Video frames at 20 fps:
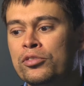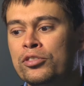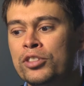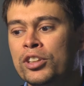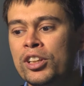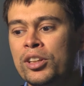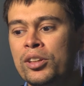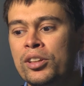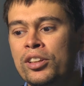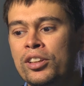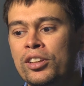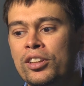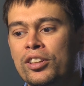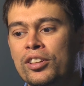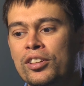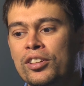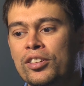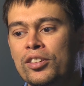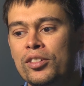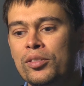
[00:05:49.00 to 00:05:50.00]
really
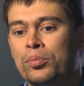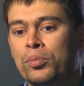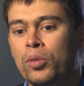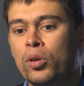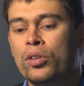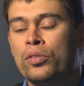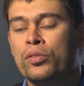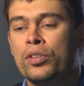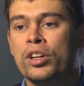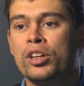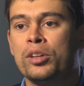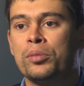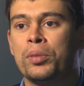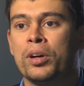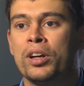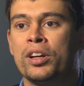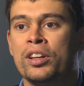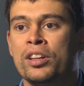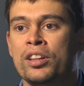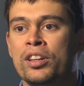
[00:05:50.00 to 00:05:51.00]
motivated
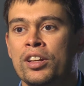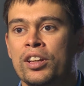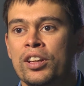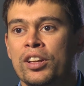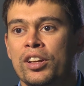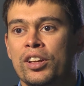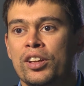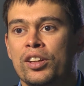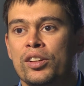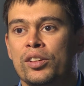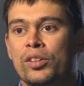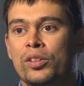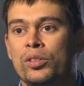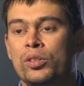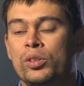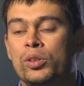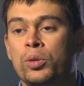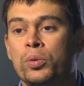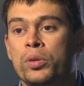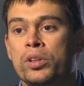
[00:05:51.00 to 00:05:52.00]
by
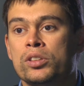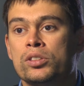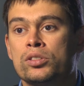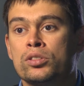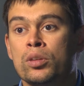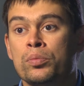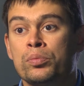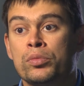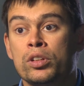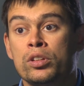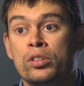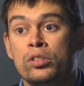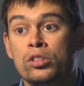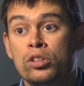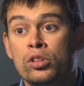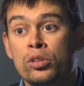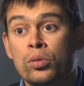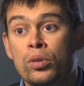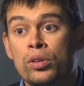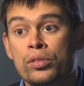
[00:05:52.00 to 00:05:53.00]
doing something
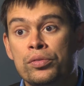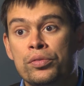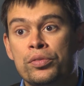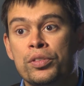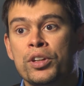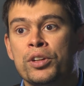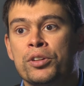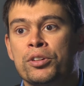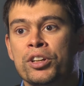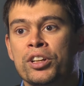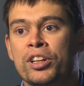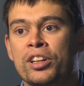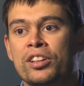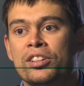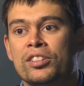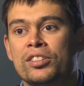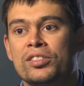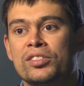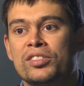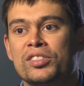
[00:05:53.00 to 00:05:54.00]
new and
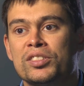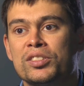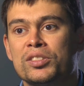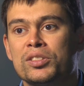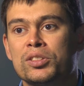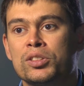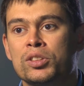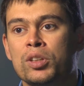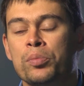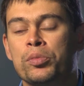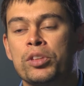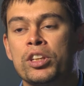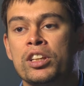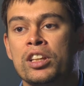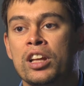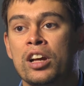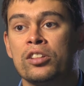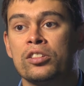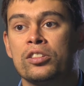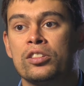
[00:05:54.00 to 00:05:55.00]
figuring
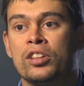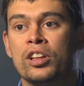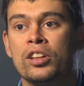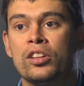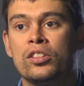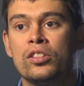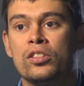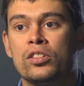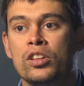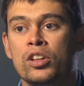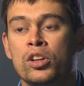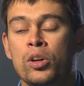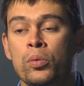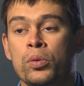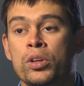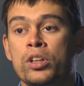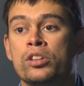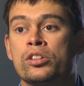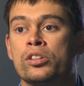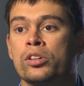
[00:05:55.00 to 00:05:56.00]
something out that, you know,
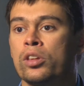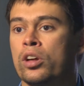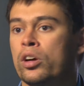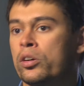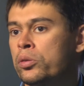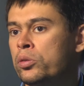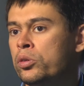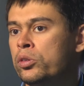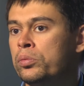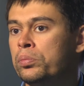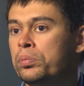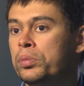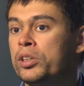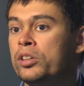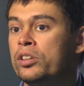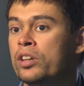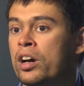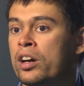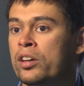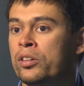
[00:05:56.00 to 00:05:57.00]
we either thought couldn't be
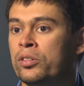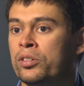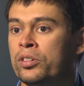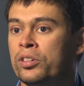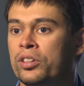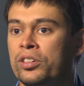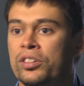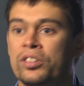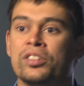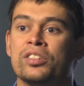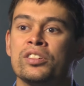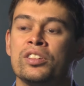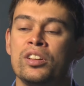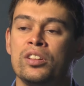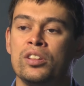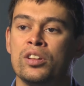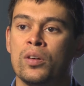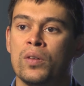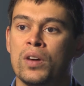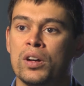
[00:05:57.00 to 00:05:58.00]
done or
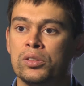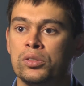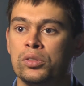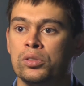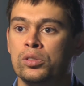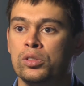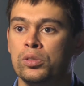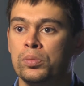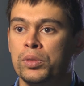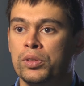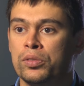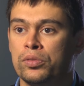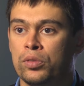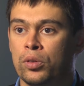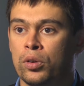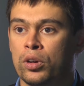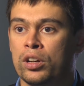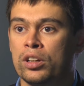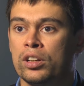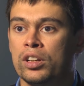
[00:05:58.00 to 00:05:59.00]
didn't know how to do
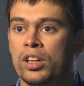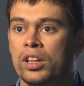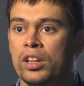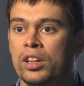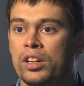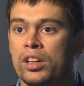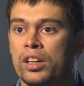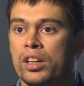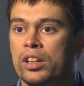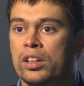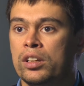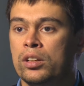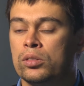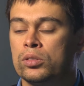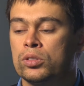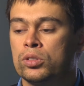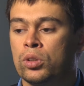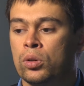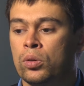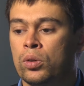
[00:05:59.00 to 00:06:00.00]
before. You know,
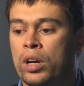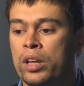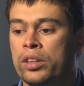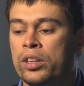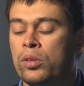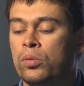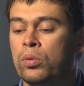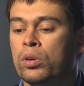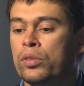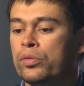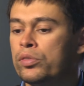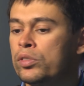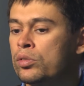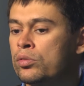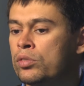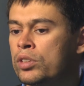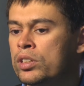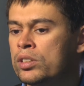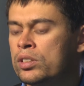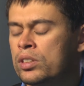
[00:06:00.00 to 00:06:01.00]
so I think one of the
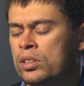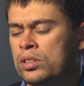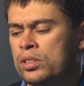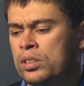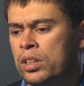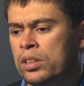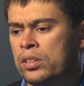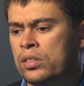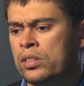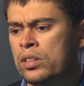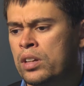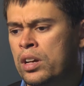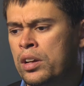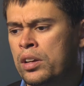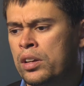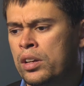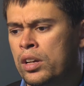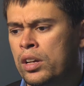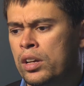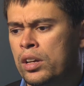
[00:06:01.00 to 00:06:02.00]
reasons
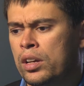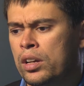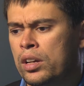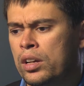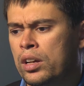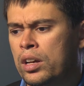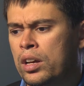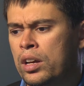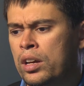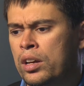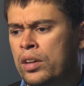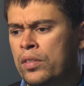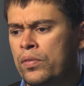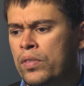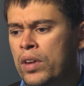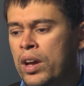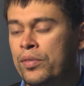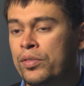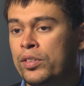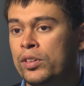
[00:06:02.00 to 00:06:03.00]
that
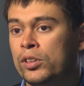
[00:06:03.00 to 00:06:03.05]
I've